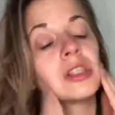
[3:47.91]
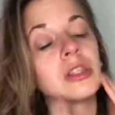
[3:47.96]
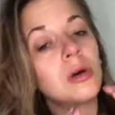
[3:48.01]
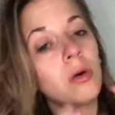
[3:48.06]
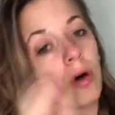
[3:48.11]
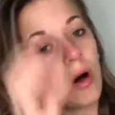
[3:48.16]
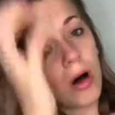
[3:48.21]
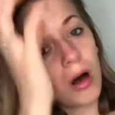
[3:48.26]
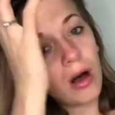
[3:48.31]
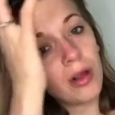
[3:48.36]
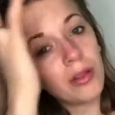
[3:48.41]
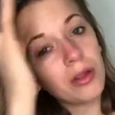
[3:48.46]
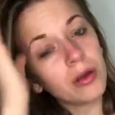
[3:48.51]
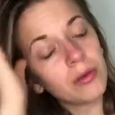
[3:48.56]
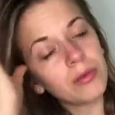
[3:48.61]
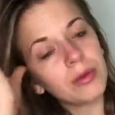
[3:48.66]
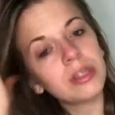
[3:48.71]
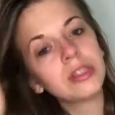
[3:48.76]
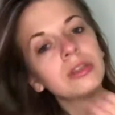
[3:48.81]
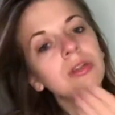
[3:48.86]
So all the
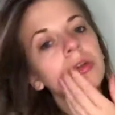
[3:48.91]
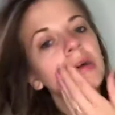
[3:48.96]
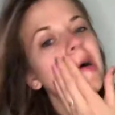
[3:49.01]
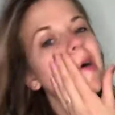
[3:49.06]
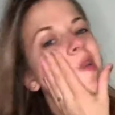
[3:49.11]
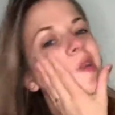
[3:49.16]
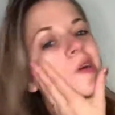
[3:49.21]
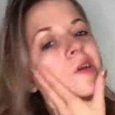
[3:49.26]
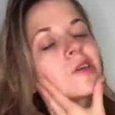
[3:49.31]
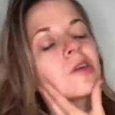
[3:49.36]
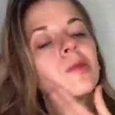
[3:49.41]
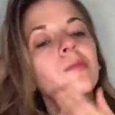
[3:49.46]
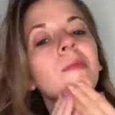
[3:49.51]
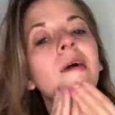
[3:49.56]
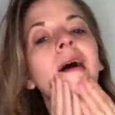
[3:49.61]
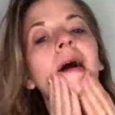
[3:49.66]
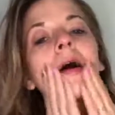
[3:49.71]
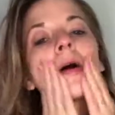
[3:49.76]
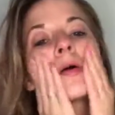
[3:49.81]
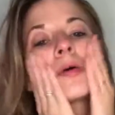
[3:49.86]
original colors are
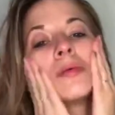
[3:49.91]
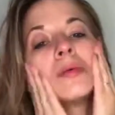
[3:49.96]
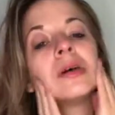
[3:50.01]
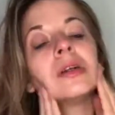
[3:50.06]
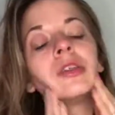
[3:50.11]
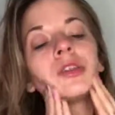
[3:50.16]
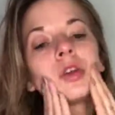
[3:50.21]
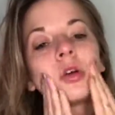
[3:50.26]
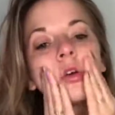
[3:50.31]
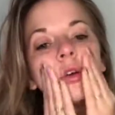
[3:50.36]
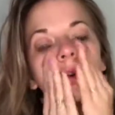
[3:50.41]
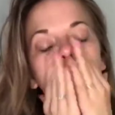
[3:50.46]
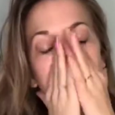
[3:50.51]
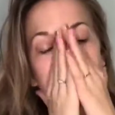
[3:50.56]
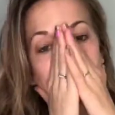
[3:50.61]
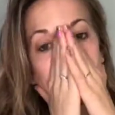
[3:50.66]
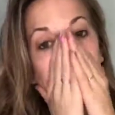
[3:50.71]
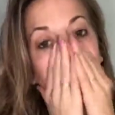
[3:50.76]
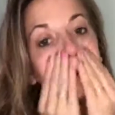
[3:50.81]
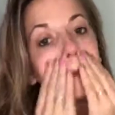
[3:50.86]
back, which
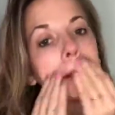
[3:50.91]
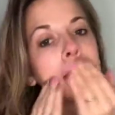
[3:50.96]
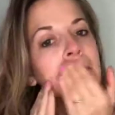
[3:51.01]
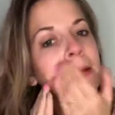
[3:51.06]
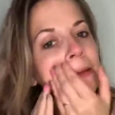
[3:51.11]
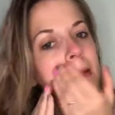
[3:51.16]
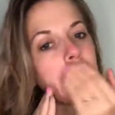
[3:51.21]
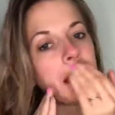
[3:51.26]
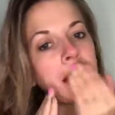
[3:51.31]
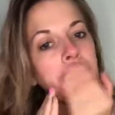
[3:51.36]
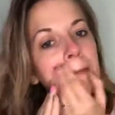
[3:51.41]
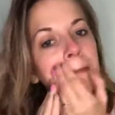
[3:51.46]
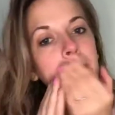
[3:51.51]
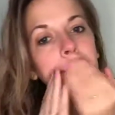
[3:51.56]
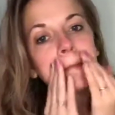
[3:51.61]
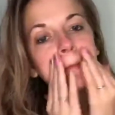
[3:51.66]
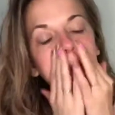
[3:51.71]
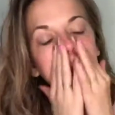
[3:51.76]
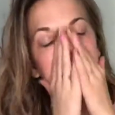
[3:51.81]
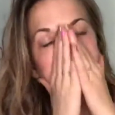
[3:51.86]
are the same